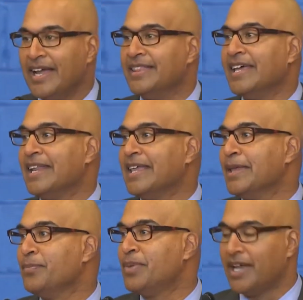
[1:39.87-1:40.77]
And that
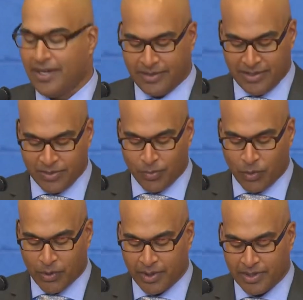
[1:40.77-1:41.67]
impact is
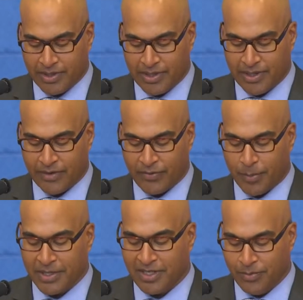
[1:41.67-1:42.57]
born
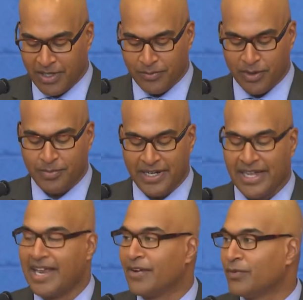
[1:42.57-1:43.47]
from a commitment by
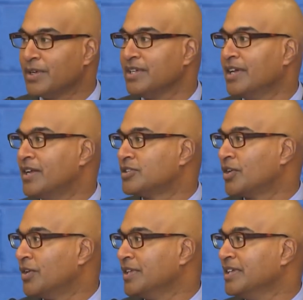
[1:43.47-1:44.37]
every
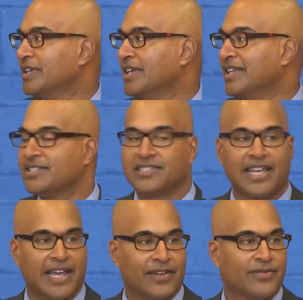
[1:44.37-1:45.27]
attorney and
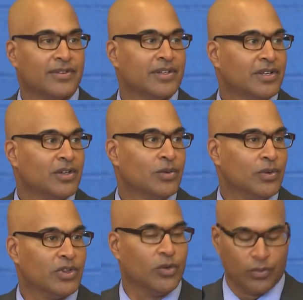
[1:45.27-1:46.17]
staff
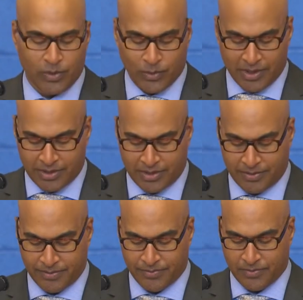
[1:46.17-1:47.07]
with whom we work.
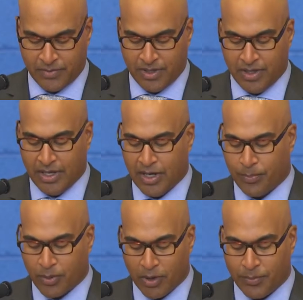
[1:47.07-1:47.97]
A
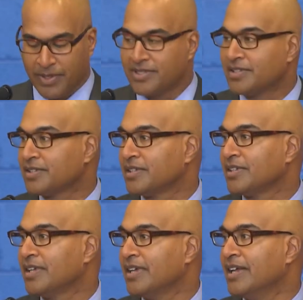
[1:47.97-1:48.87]
purpose
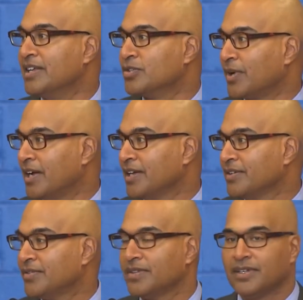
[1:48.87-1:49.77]
and
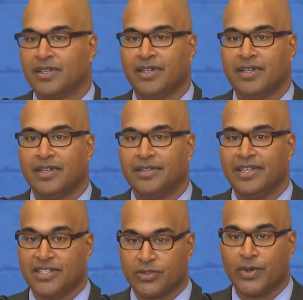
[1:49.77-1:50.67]
drive
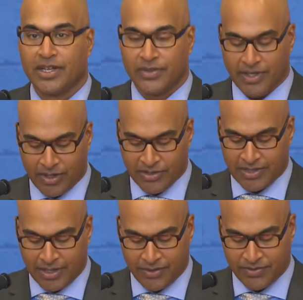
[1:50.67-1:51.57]
that is greater than
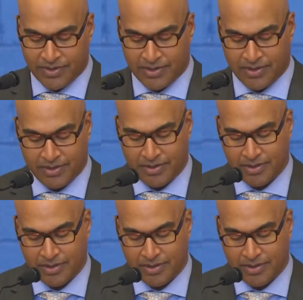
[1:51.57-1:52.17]
ourselves,